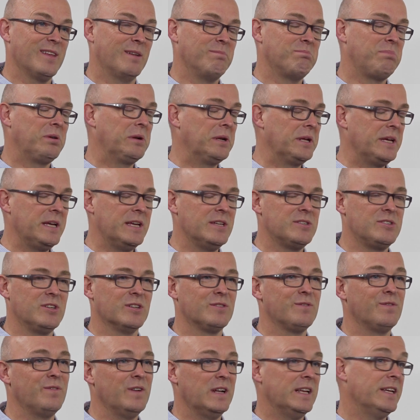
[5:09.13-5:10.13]
then please
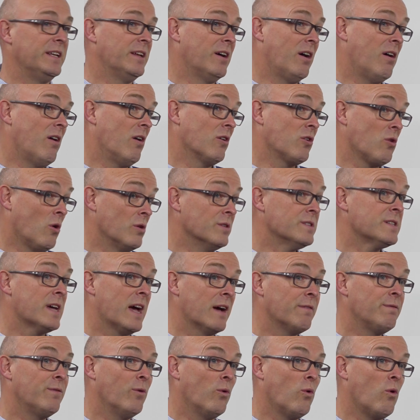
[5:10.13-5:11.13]
just fill in our
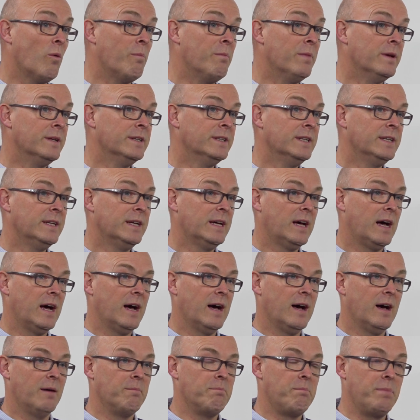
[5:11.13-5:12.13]
contact form,
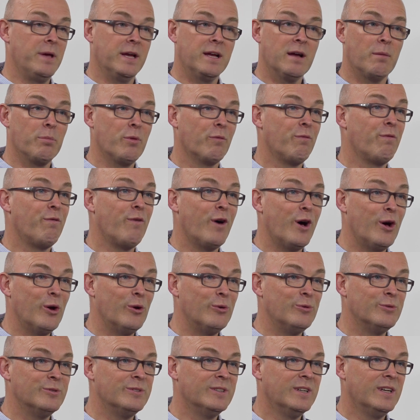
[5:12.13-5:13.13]
pick up the
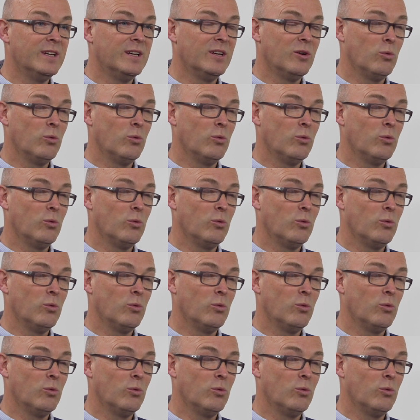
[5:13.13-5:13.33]
phone.